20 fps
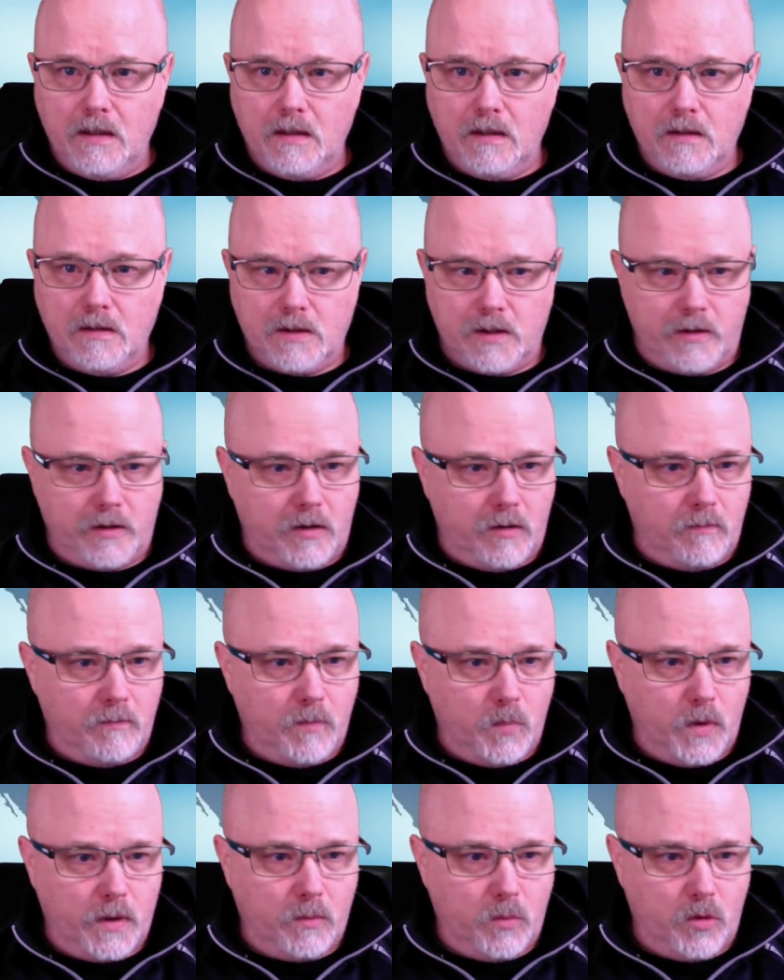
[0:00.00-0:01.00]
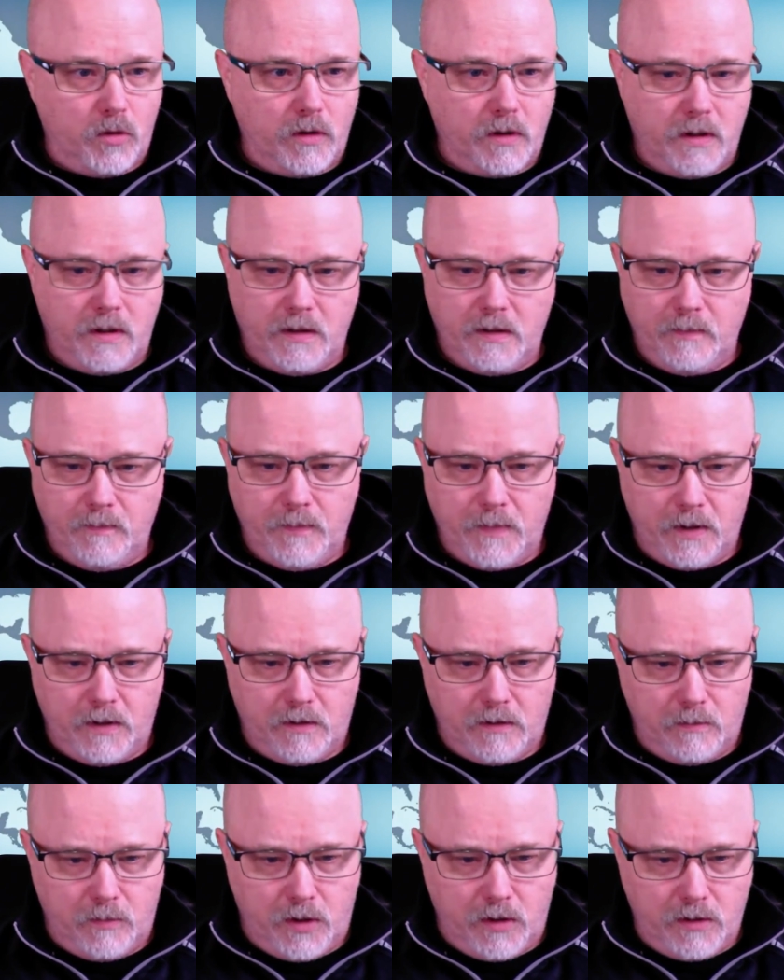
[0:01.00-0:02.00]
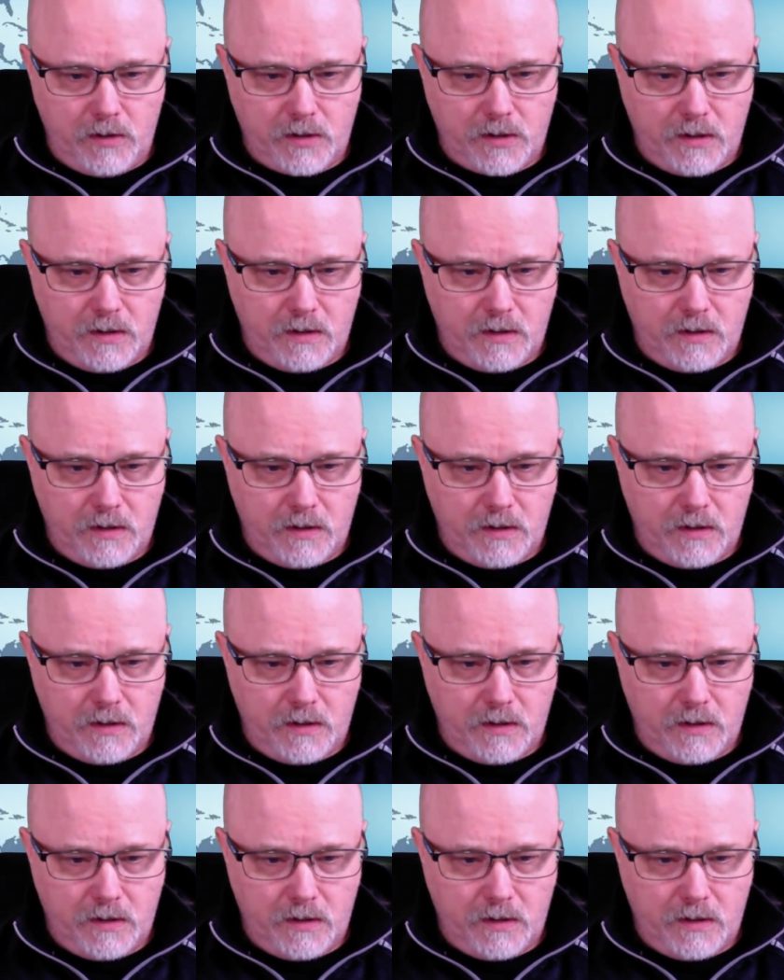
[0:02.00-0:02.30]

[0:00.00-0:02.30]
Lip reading: There you go. One more on Mars.